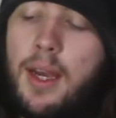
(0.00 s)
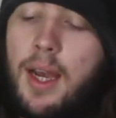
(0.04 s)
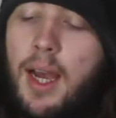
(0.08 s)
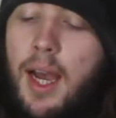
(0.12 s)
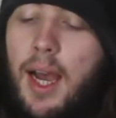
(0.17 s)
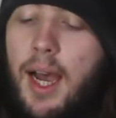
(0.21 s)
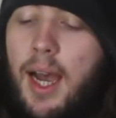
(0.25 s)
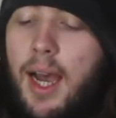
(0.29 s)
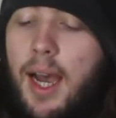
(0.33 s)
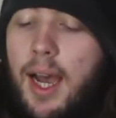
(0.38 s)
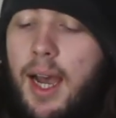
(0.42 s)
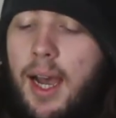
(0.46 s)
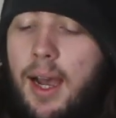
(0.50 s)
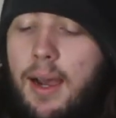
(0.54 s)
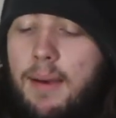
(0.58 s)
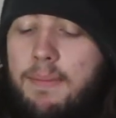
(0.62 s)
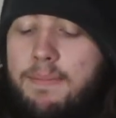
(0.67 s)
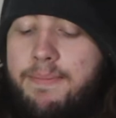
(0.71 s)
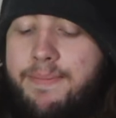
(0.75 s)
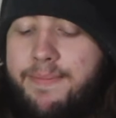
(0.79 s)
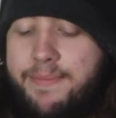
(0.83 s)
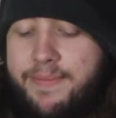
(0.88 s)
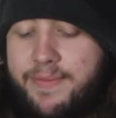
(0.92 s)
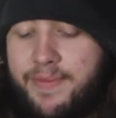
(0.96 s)

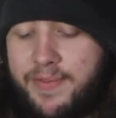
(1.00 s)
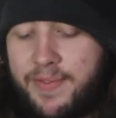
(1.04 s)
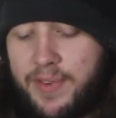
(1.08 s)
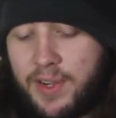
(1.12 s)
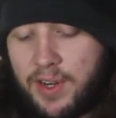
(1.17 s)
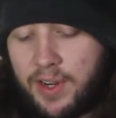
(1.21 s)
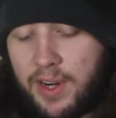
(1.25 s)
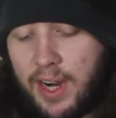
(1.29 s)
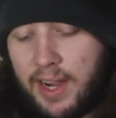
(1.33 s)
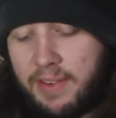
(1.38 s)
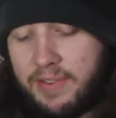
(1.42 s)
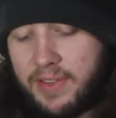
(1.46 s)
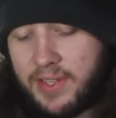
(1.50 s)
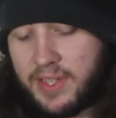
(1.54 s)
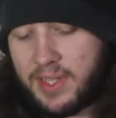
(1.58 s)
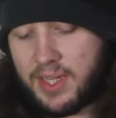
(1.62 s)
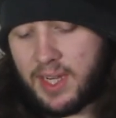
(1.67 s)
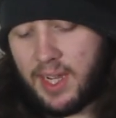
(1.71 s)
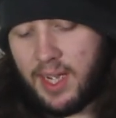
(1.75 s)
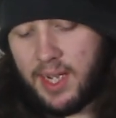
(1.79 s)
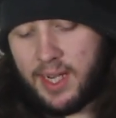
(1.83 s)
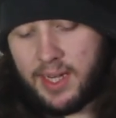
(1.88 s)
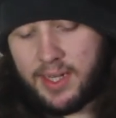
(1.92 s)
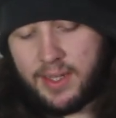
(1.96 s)
For graphics
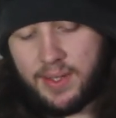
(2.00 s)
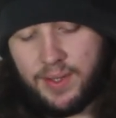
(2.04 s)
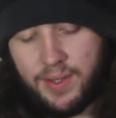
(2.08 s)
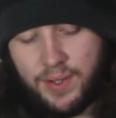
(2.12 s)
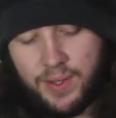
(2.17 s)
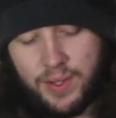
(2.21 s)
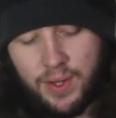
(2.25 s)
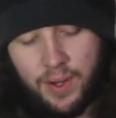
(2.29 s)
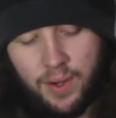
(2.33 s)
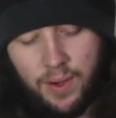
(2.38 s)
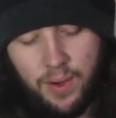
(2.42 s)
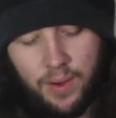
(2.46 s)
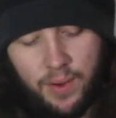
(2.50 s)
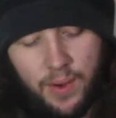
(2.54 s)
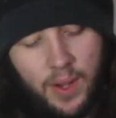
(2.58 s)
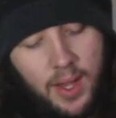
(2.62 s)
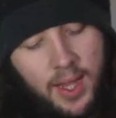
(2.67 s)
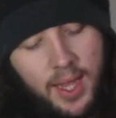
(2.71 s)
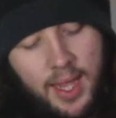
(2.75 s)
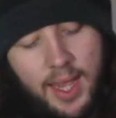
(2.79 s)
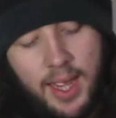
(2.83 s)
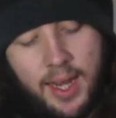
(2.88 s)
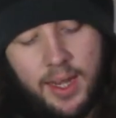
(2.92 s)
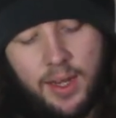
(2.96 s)
cards, so
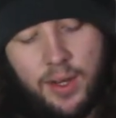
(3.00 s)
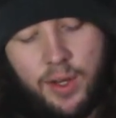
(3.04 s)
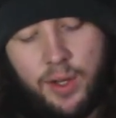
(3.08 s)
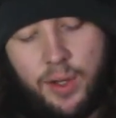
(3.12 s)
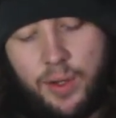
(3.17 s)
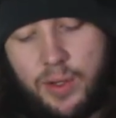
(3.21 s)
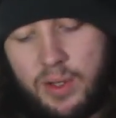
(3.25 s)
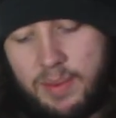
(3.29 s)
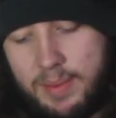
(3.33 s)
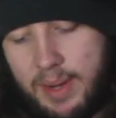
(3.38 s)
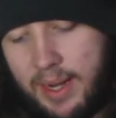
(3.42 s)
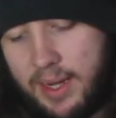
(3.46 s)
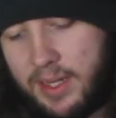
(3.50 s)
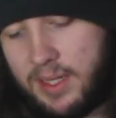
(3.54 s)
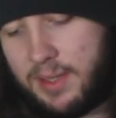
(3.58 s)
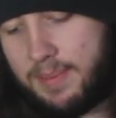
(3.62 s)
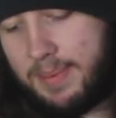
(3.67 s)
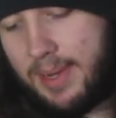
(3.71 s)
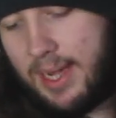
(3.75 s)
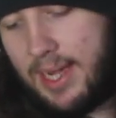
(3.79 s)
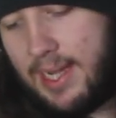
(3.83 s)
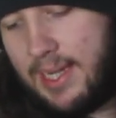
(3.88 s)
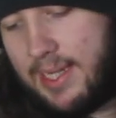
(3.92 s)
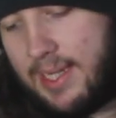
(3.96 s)
again, huge amount of
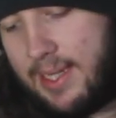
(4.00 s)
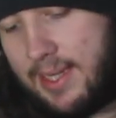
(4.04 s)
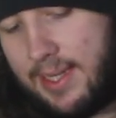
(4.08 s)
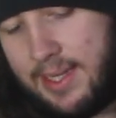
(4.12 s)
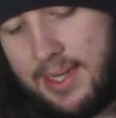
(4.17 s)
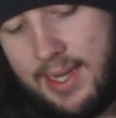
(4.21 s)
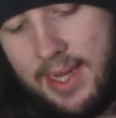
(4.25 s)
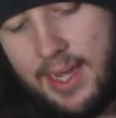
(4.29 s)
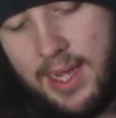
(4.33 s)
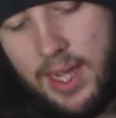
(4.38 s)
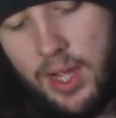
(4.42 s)
space.